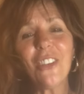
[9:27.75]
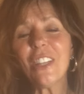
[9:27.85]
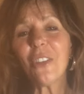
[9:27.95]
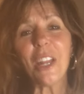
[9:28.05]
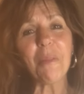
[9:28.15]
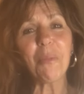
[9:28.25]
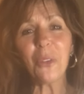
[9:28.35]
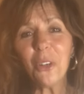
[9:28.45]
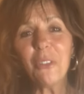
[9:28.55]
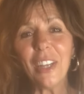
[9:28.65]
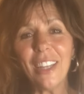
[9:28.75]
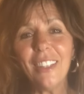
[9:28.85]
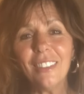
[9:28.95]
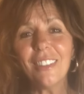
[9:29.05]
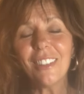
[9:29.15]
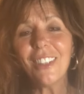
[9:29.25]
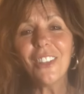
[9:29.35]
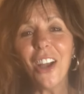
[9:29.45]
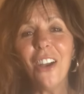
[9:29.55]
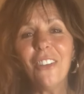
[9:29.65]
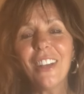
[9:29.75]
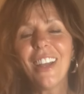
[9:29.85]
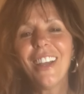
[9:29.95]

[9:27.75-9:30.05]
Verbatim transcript: can try to improve it, you know?